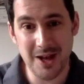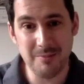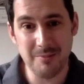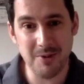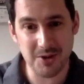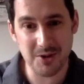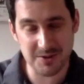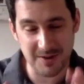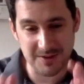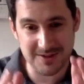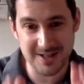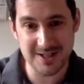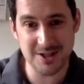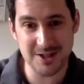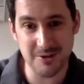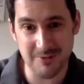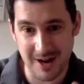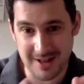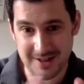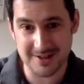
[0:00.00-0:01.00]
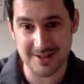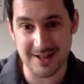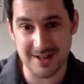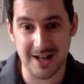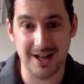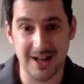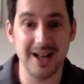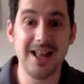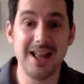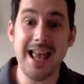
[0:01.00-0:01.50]
Because if I said to you right at the
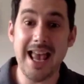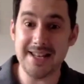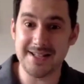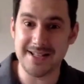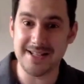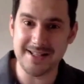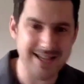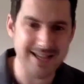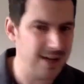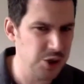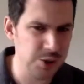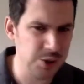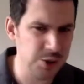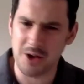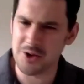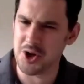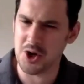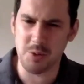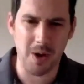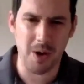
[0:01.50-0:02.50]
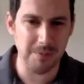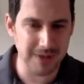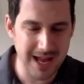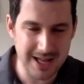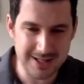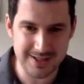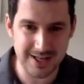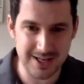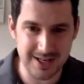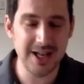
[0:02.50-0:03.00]
start, it's intangible, I don't know what I'm
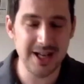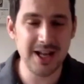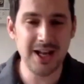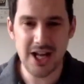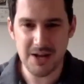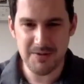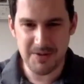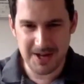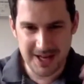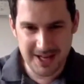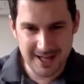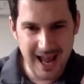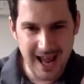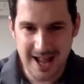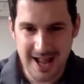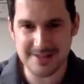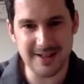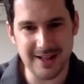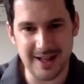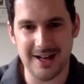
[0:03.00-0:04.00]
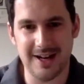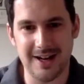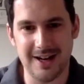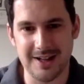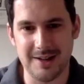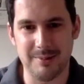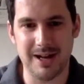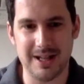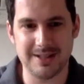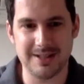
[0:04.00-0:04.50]
getting. If you can get to the heart
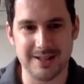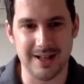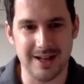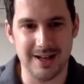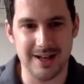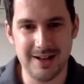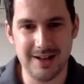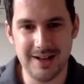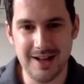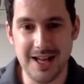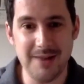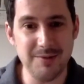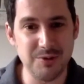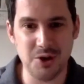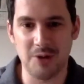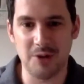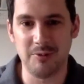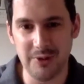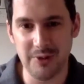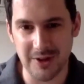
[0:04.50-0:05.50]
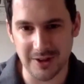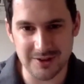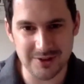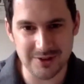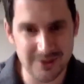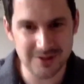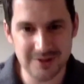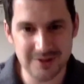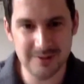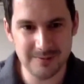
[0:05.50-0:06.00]
of the matter, it gives
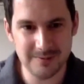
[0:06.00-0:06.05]
confidence.